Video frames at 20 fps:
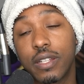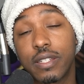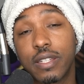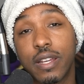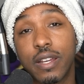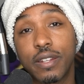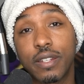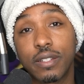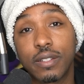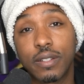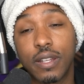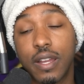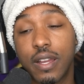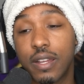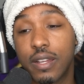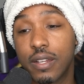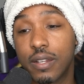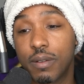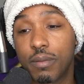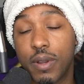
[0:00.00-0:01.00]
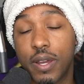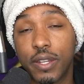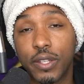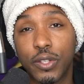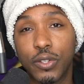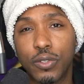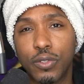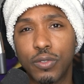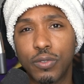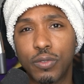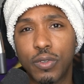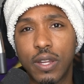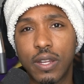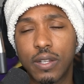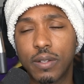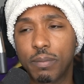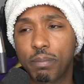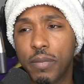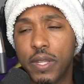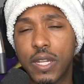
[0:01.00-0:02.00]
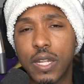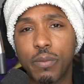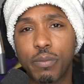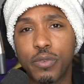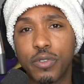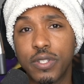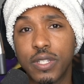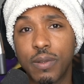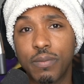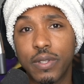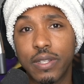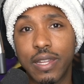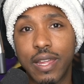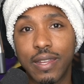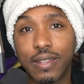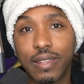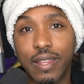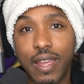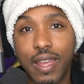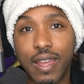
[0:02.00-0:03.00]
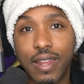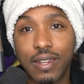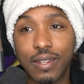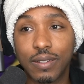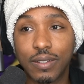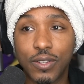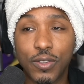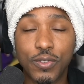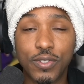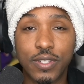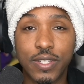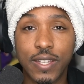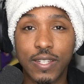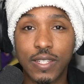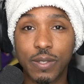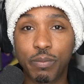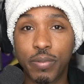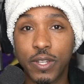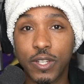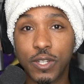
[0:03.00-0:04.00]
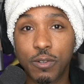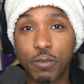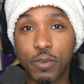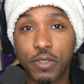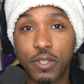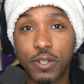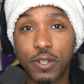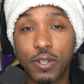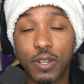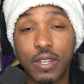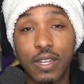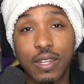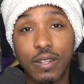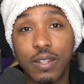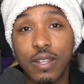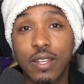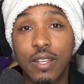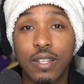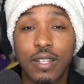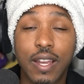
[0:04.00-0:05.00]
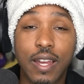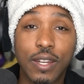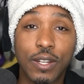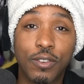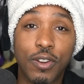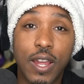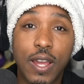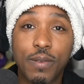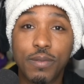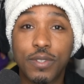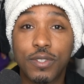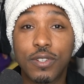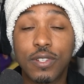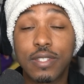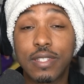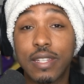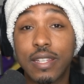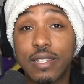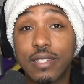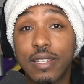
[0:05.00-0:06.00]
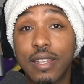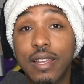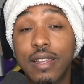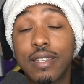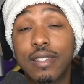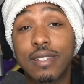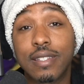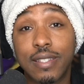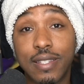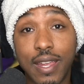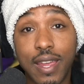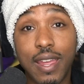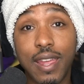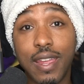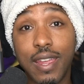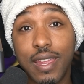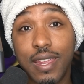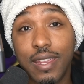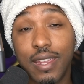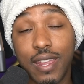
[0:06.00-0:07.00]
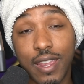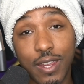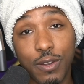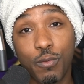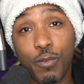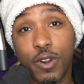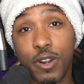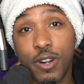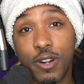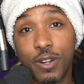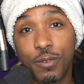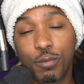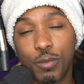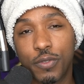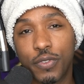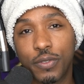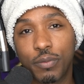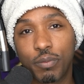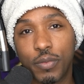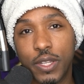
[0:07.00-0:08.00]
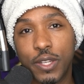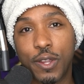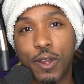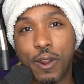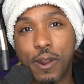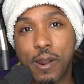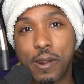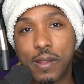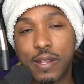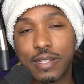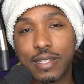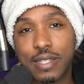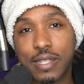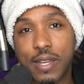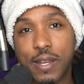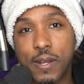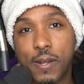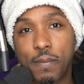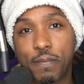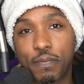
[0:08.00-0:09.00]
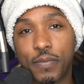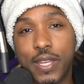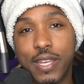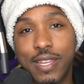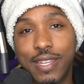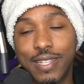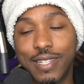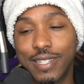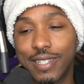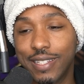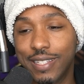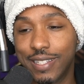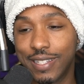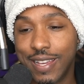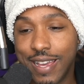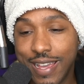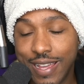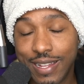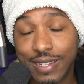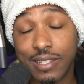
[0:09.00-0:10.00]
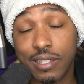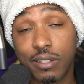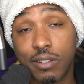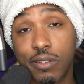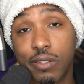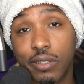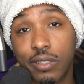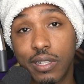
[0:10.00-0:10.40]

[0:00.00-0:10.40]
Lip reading: a Tana Montague meetup or something like that and goes and takes a picture with her and then kind of grabs her and says, say N-word with an E-R. It's, it's a cult